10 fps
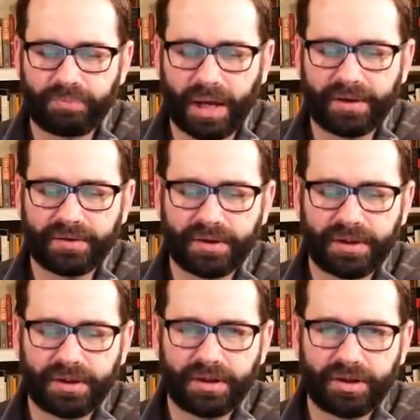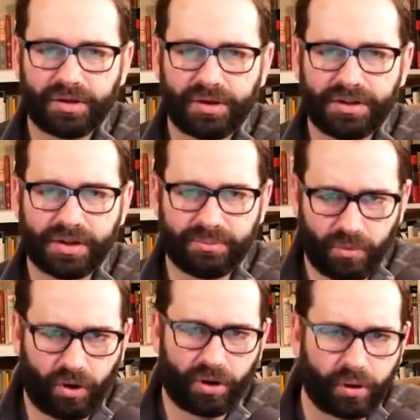But is it
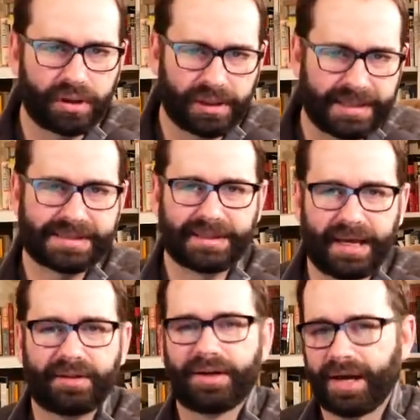more or less likely